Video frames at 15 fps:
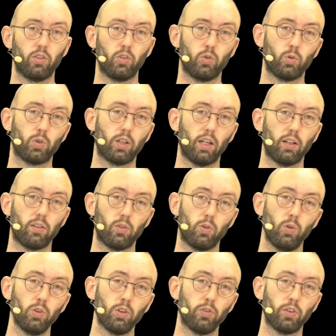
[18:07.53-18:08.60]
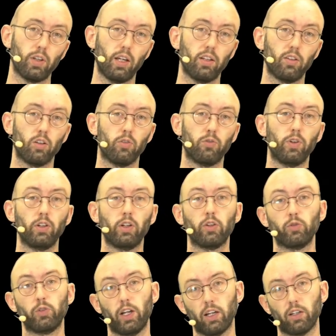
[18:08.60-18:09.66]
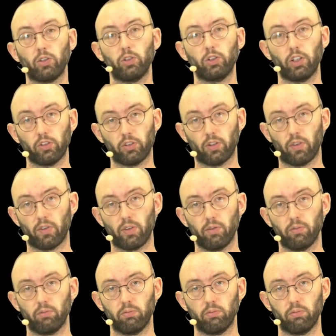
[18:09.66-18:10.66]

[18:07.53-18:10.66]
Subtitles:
to get hold of data of very rare conditions,